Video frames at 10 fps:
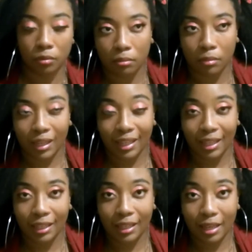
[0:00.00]
And
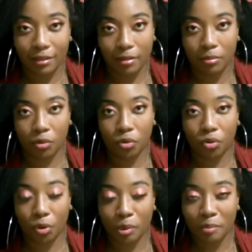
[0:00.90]
he gets up to
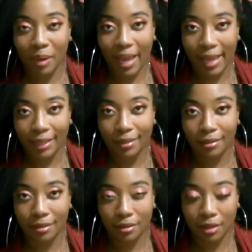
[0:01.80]
go and pack his
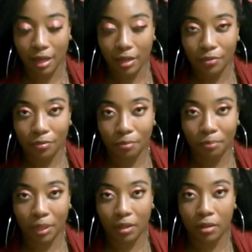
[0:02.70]
stuff,
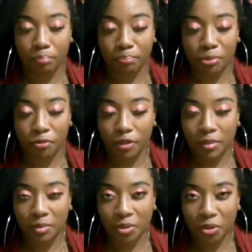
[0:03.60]
but
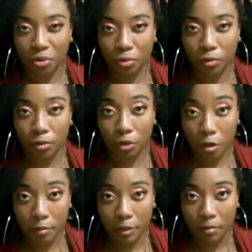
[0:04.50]
Professor McGonagall
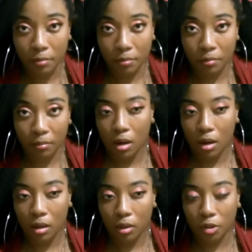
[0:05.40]
stops him
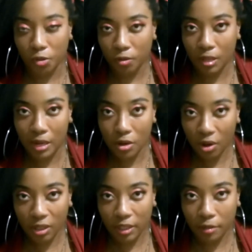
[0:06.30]
because they're
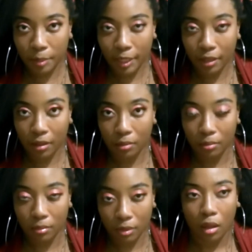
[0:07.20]
not expelling
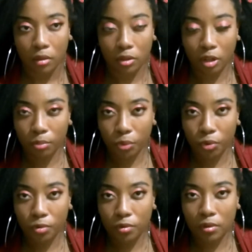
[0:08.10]
them.
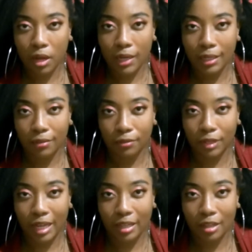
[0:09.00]
Dumbledore's kind of
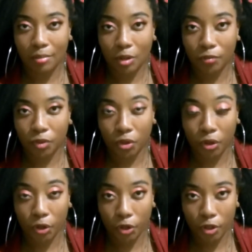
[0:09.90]
letting them off the
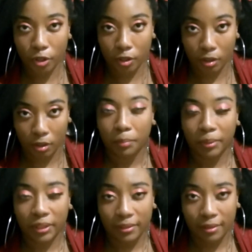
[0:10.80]
hook,
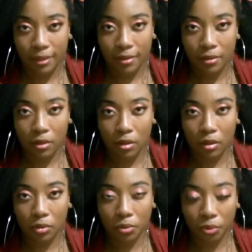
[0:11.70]
but he says
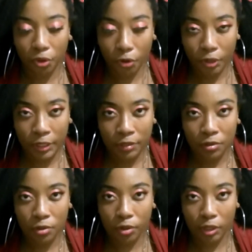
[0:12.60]
although he's
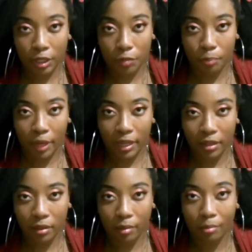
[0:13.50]
not
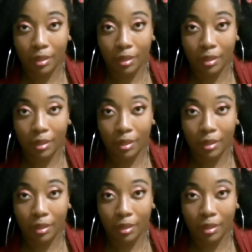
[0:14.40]
expelling them